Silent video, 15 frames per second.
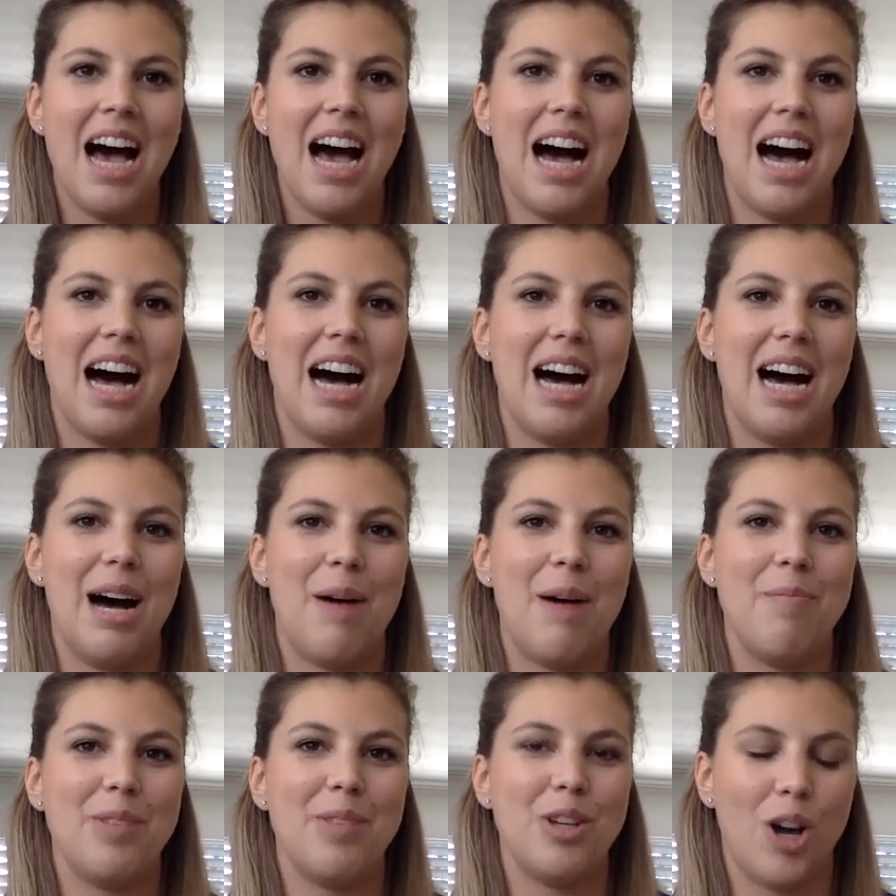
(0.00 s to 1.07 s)

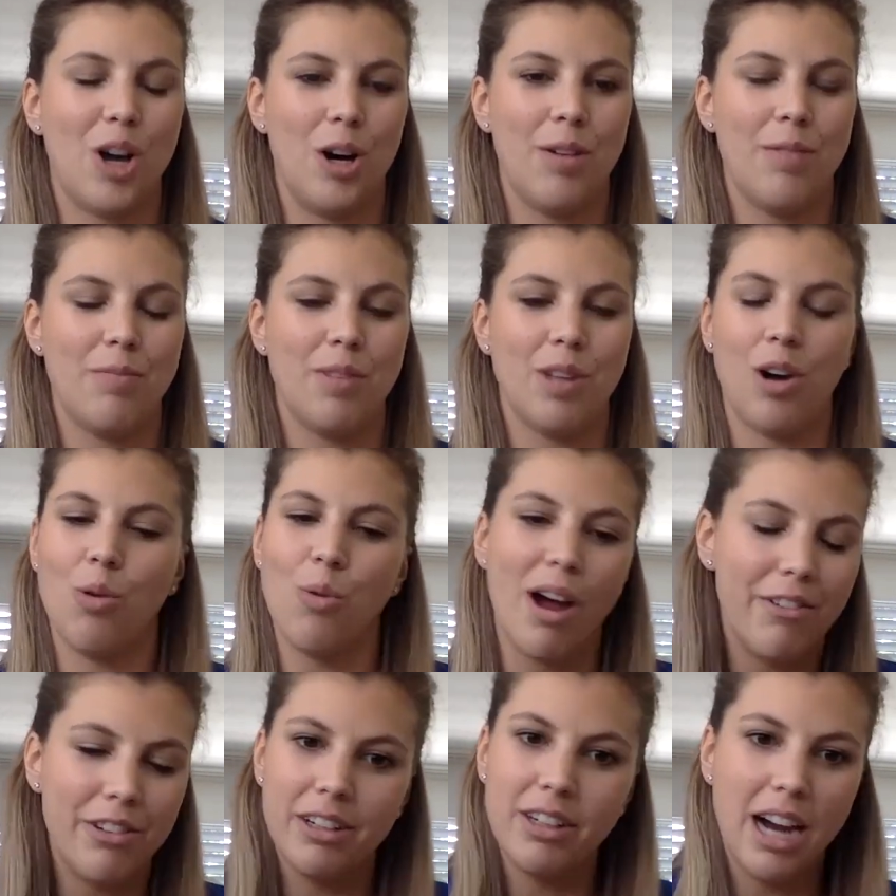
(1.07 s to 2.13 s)
You know,
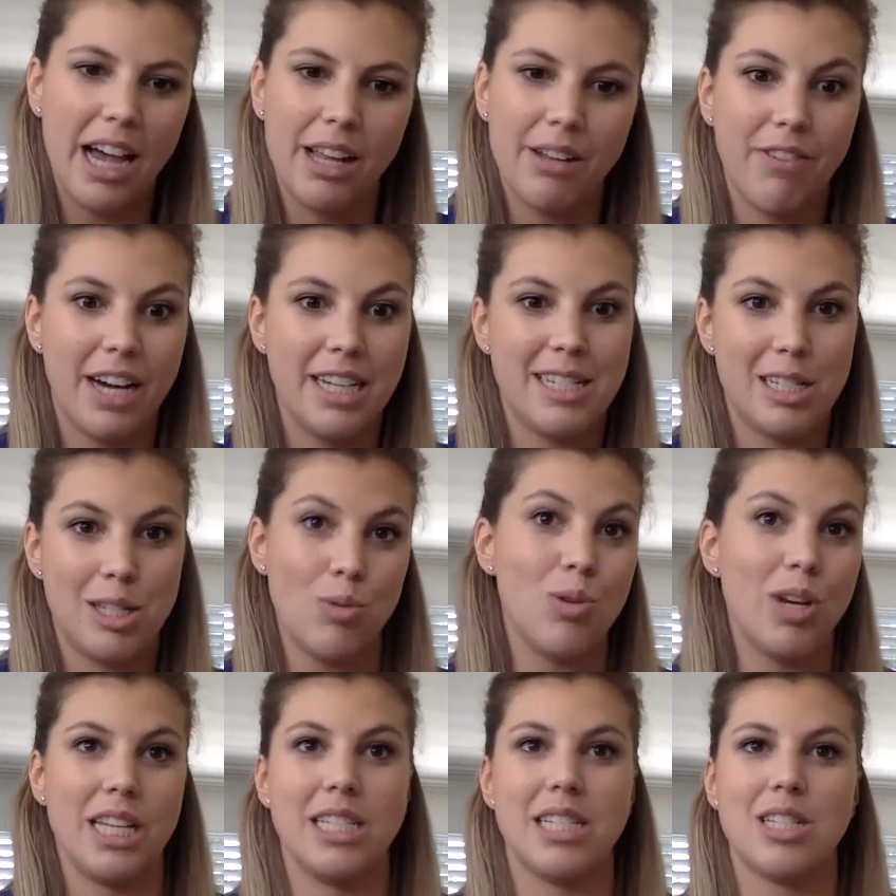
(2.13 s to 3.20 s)
however, I advise
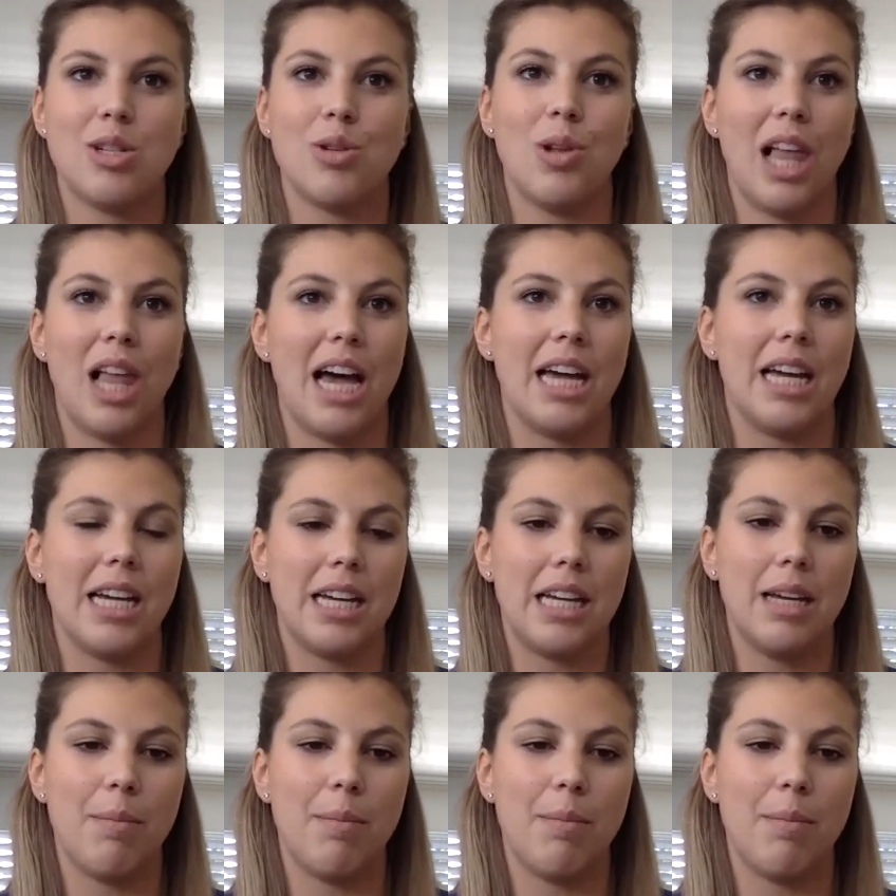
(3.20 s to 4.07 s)
students to like